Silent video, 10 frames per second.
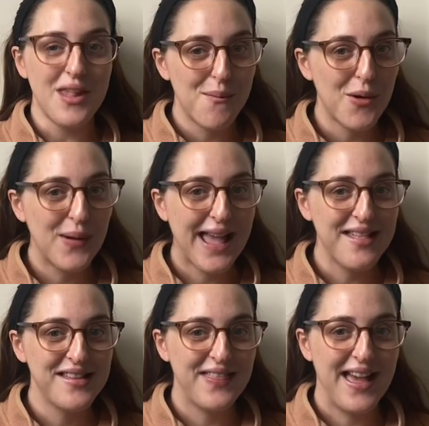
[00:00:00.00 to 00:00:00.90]
but we're
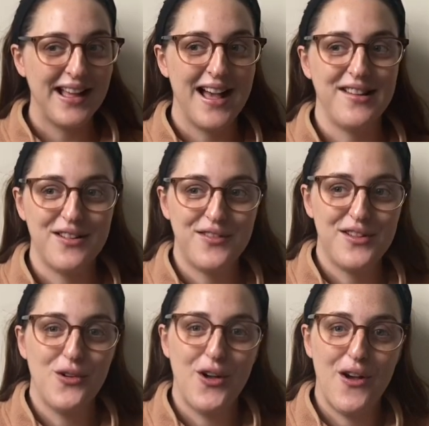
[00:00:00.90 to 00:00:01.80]
getting there, guys. I've
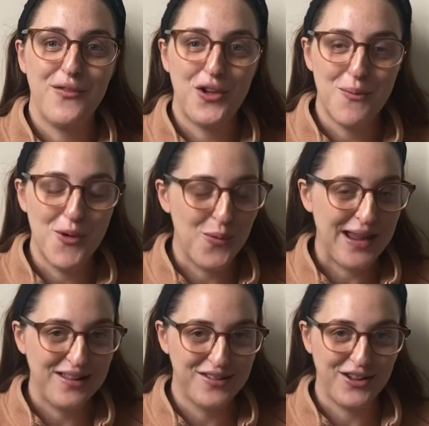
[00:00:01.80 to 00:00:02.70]
still got a few more
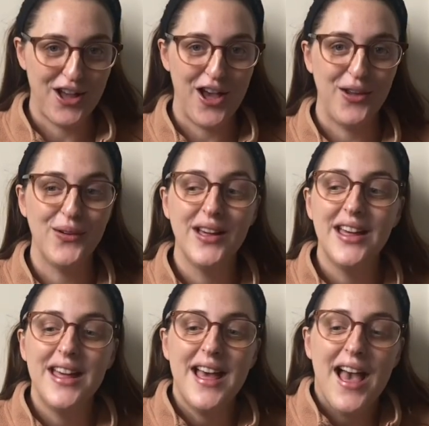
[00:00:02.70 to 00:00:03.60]
weeks to go,
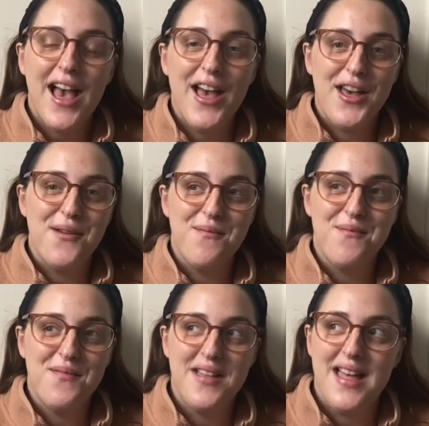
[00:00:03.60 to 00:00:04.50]
and